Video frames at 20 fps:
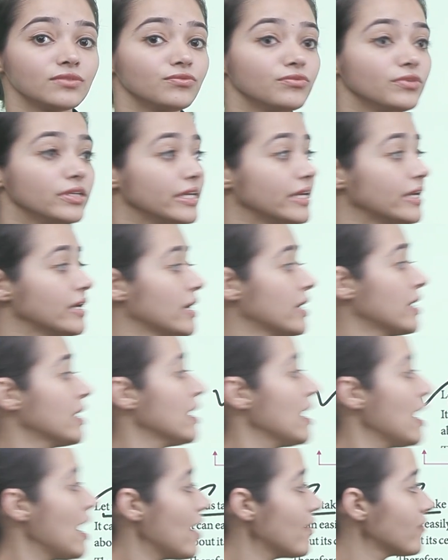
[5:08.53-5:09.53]
we
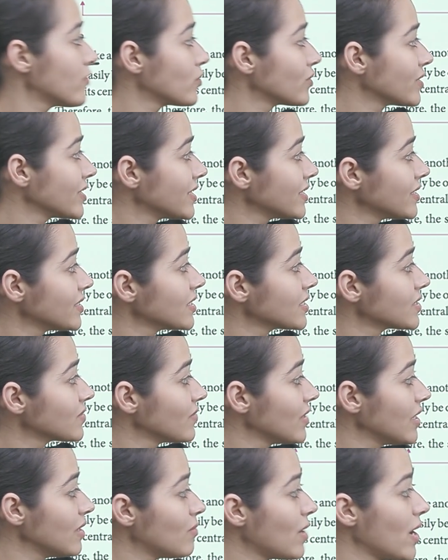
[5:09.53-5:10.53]
have rotated this
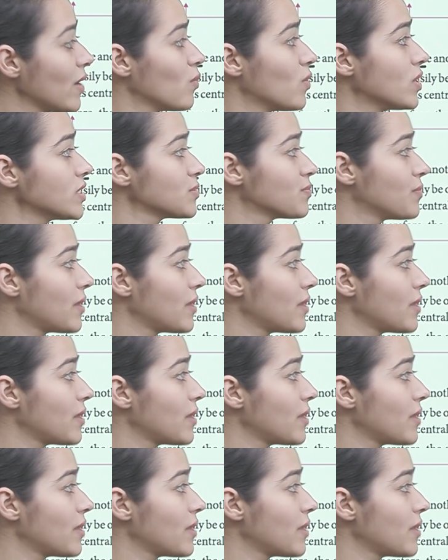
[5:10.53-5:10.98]
wheel by what?